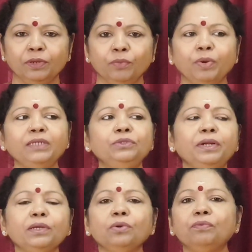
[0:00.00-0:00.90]
Why should
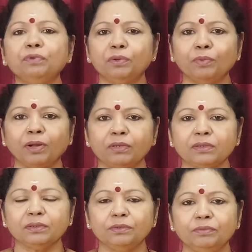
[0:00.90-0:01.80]
I go for a
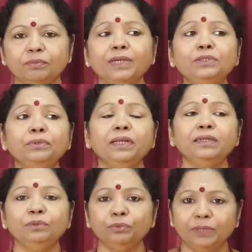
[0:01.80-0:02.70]
walk? Why should I
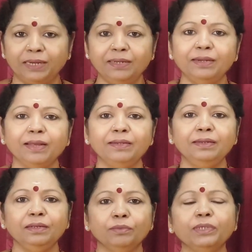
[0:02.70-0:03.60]
do any
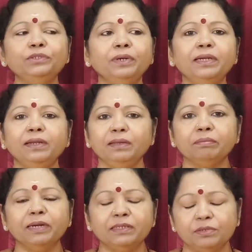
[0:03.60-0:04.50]
dieting? Why should I take
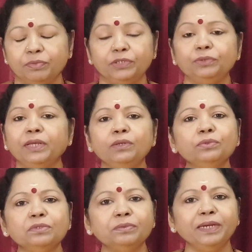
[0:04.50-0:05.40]
medicine? Why should I
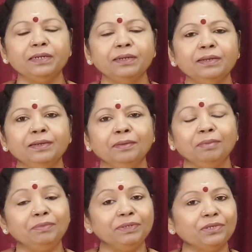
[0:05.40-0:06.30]
lose weight?
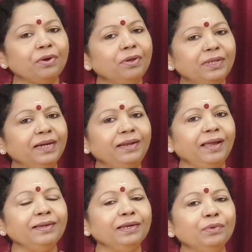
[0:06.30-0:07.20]
But with all that
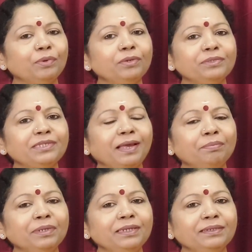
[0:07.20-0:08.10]
anger, what was
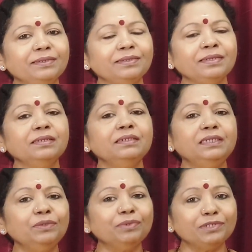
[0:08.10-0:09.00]
happening is
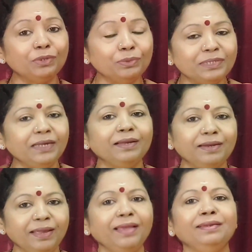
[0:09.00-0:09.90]
she was losing her
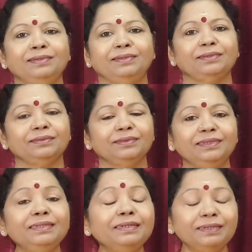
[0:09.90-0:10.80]
health.
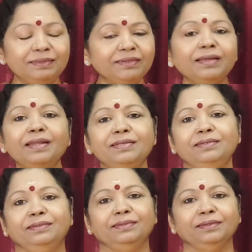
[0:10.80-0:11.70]
She didn't realize
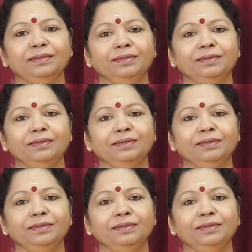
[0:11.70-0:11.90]
it.